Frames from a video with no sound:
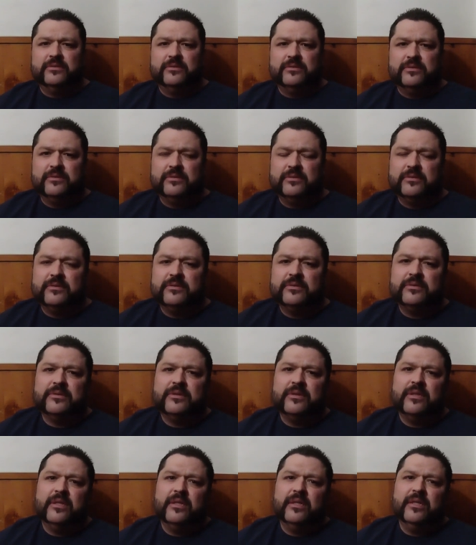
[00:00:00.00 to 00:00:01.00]

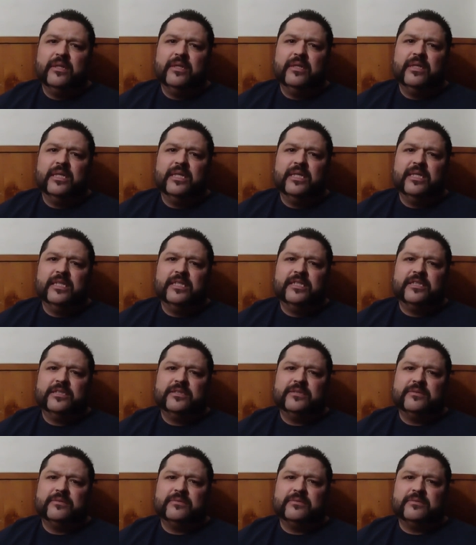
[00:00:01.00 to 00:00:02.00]

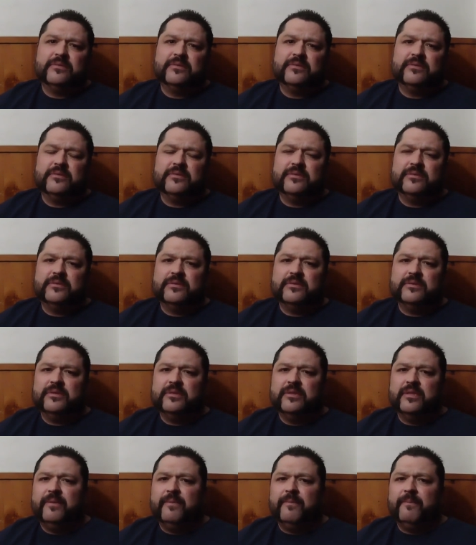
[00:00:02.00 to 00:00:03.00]

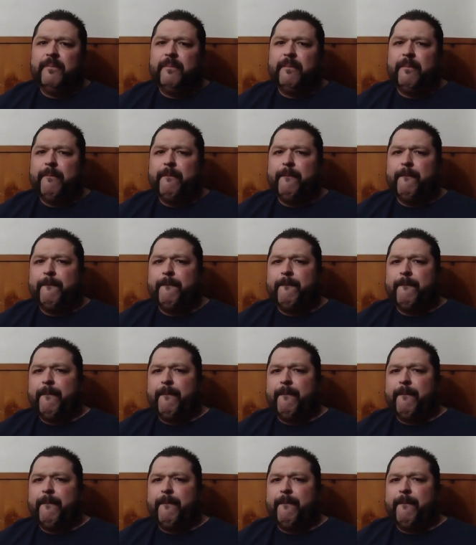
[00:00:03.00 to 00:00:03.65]
(silence)